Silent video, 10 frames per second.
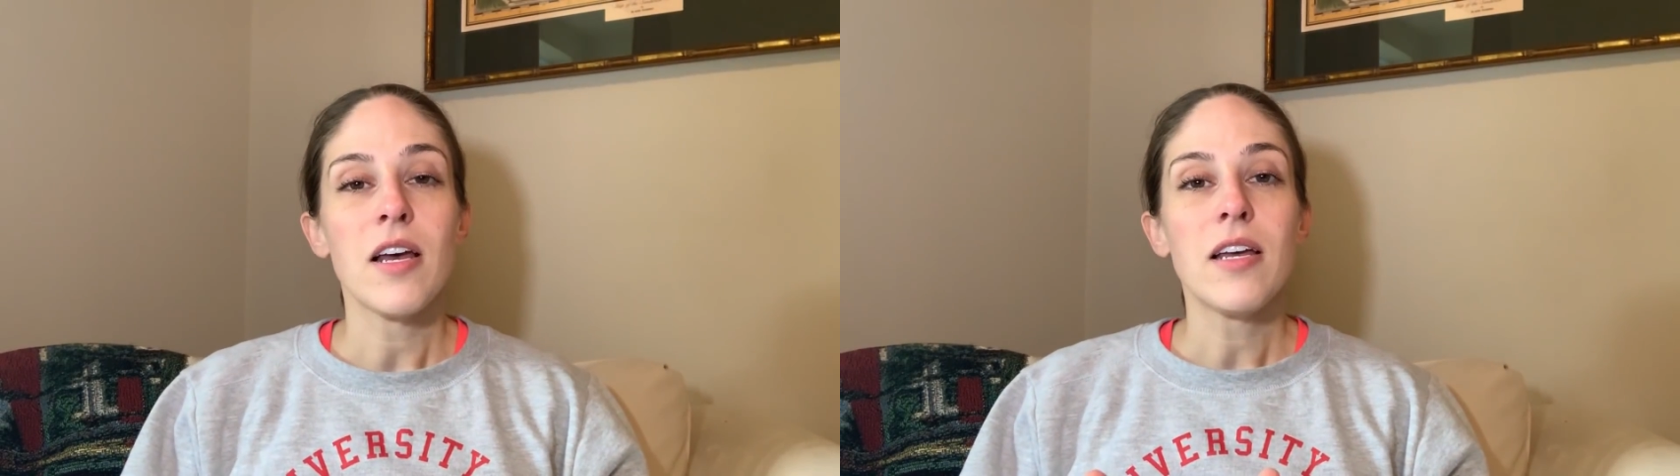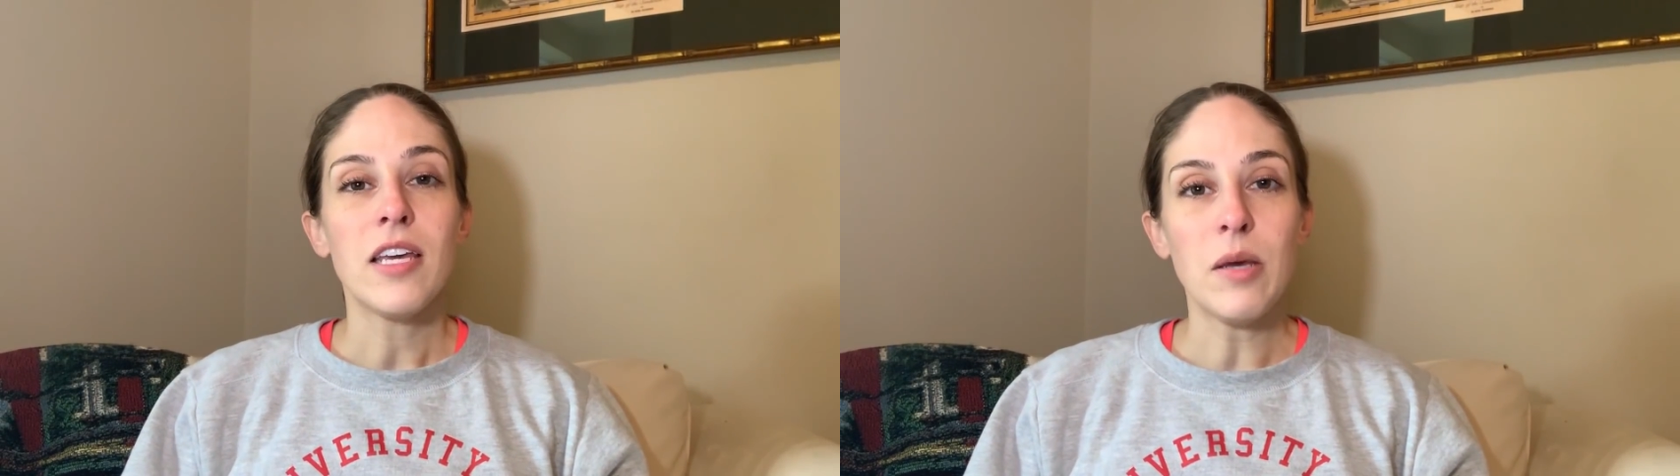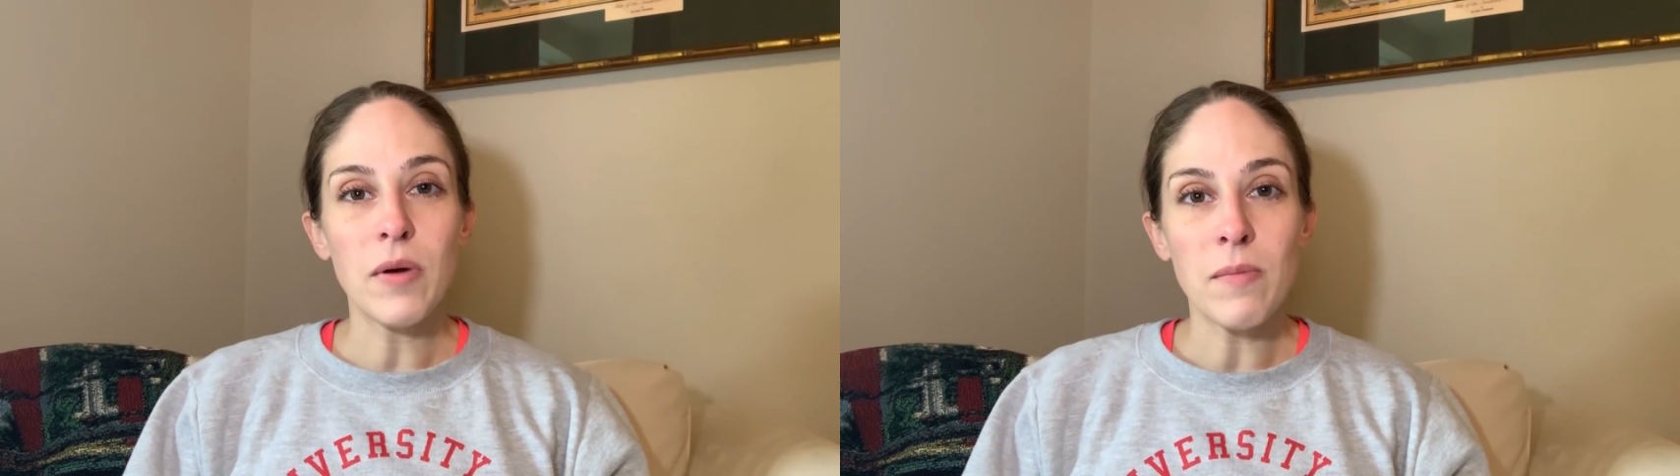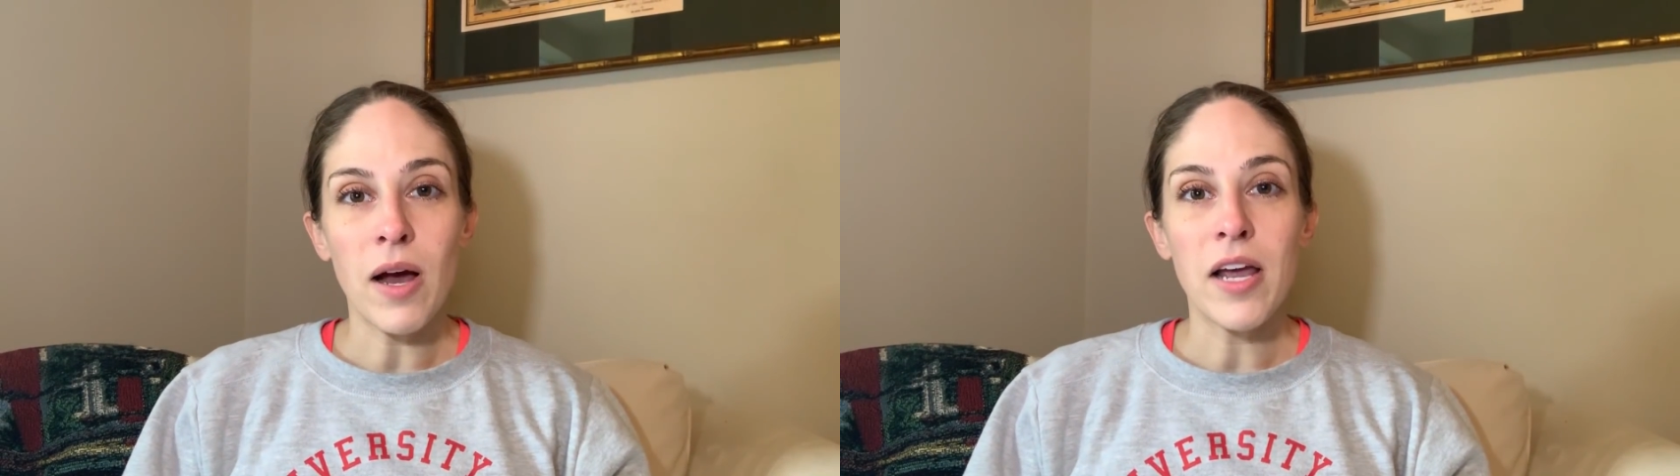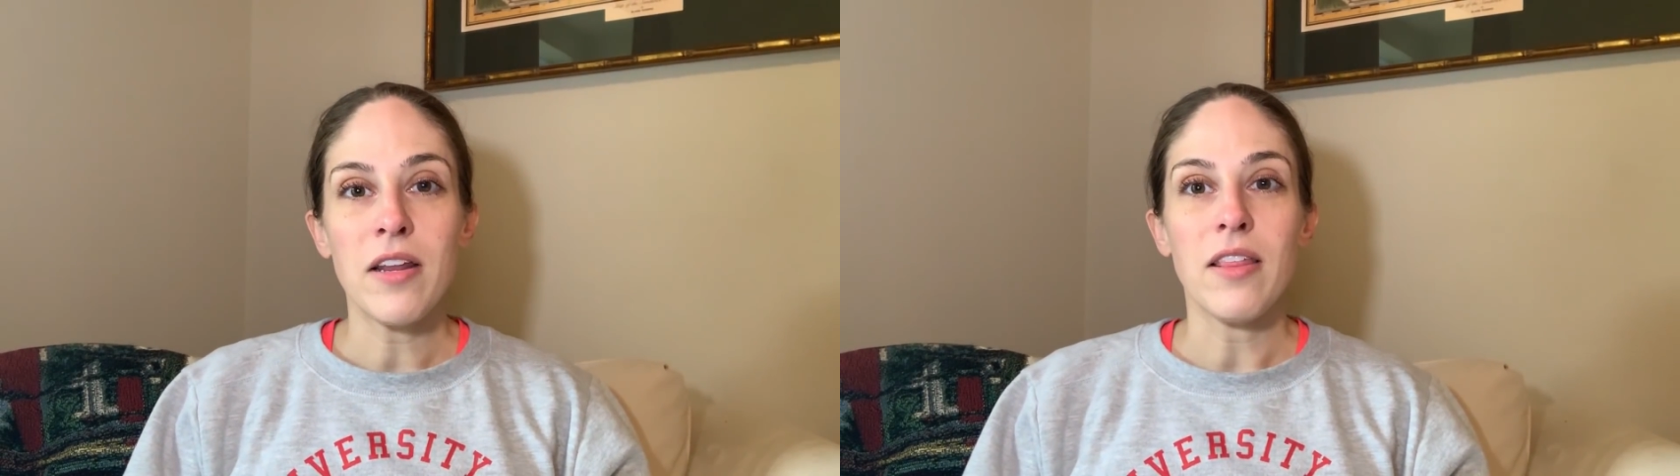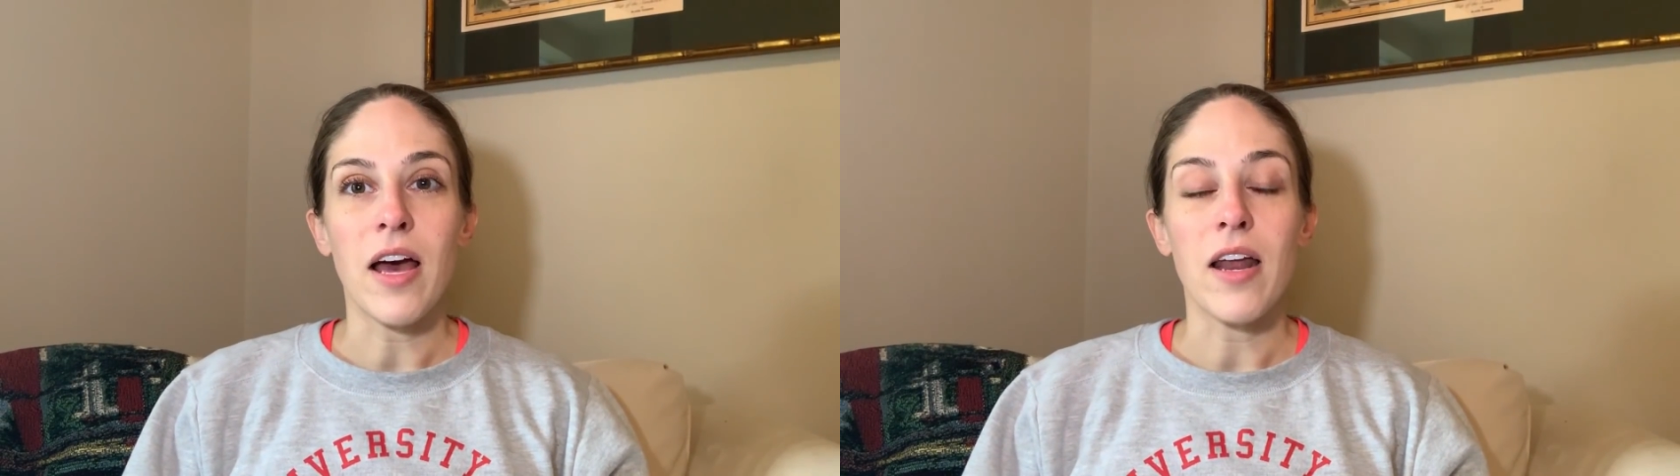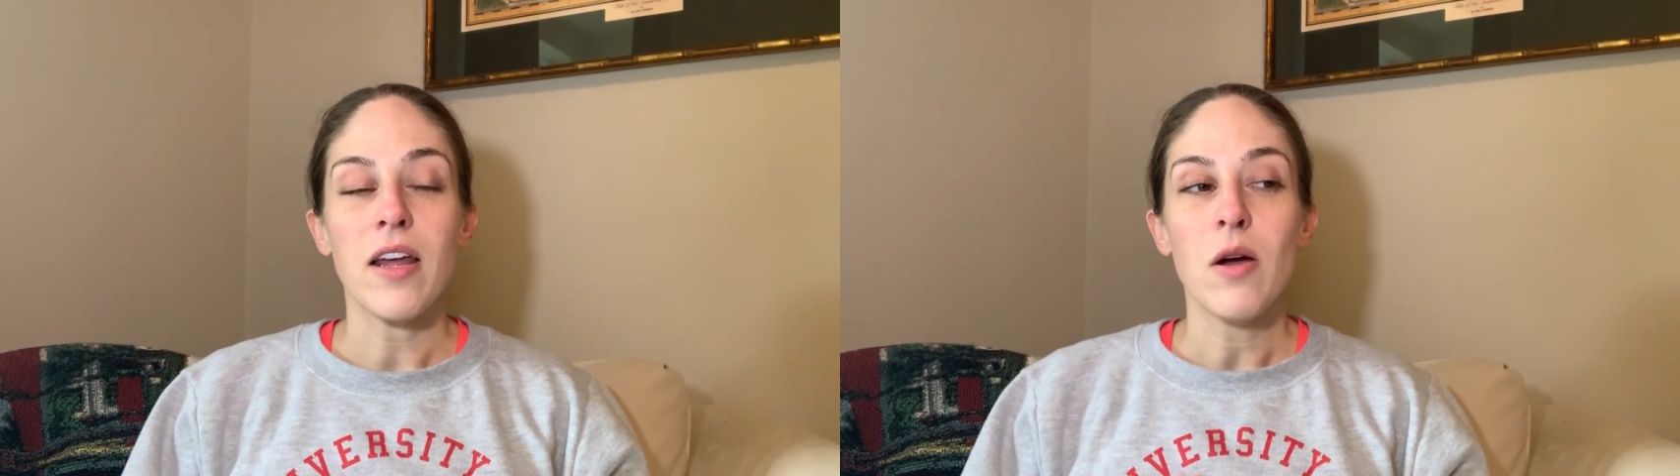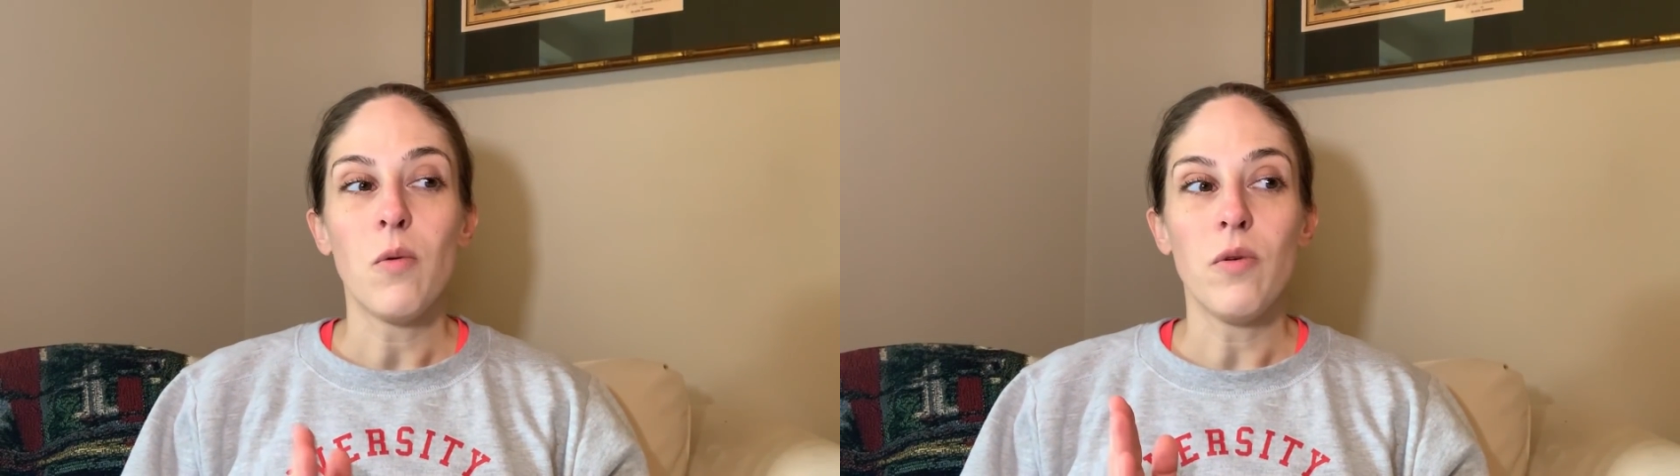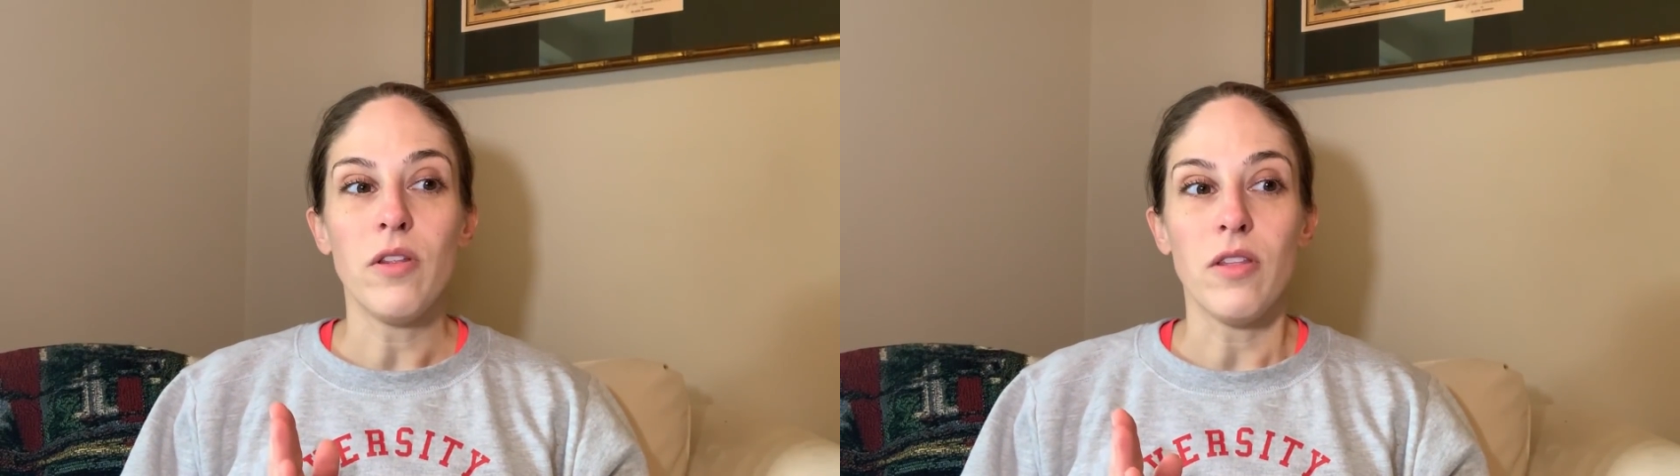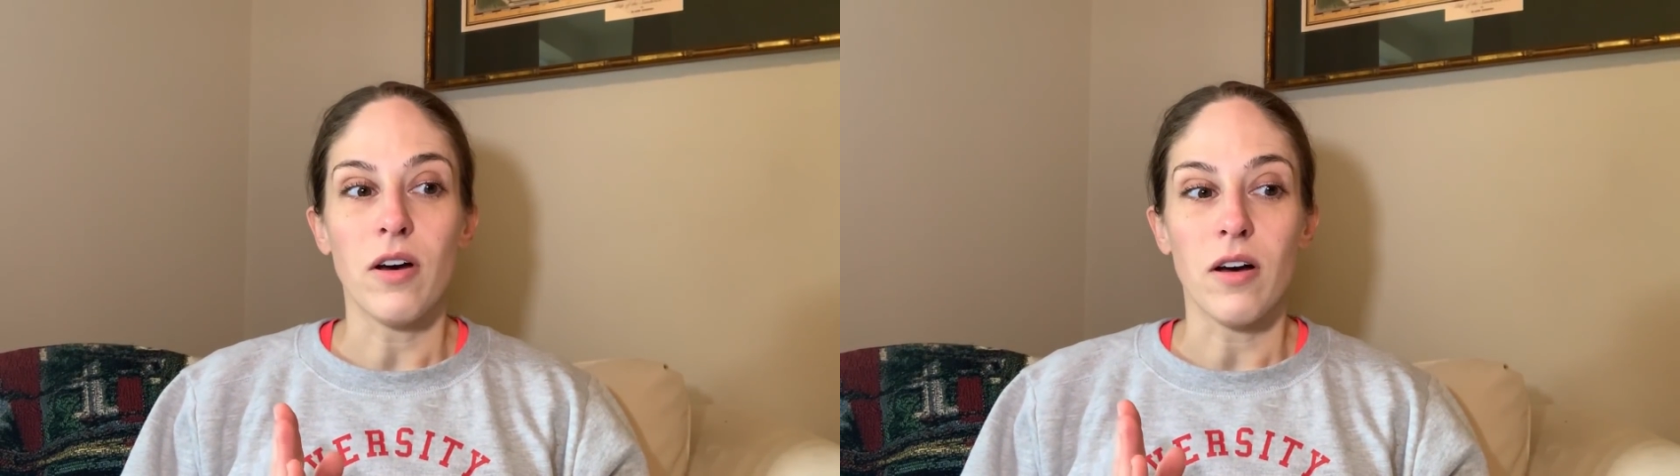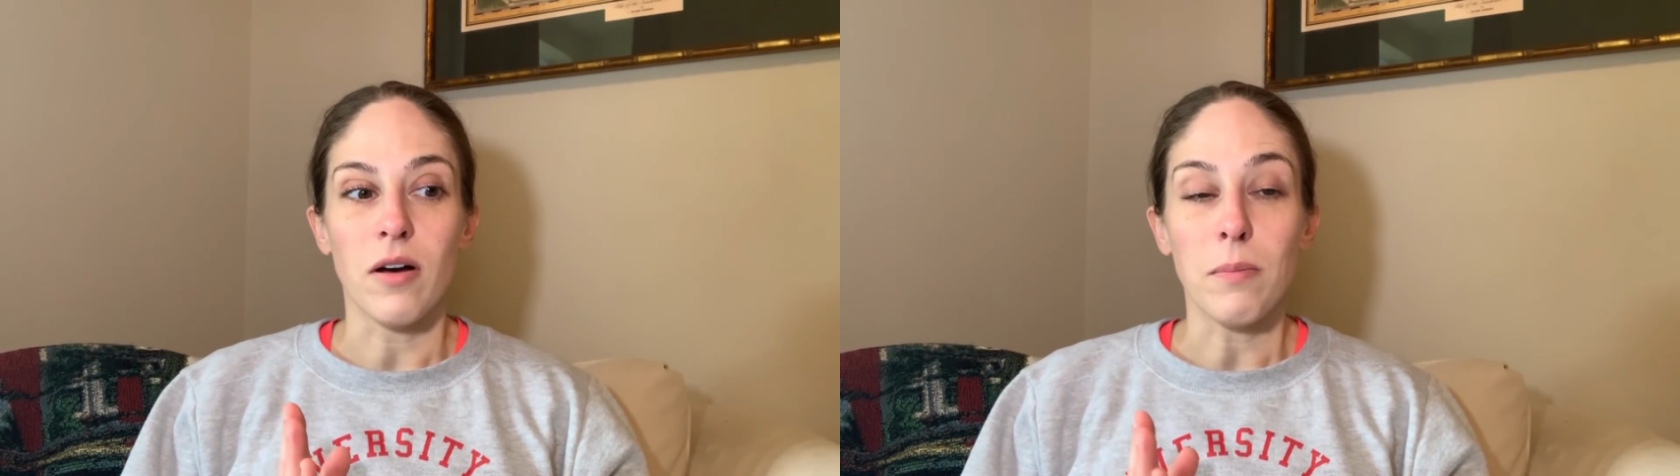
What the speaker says: Keep in mind that the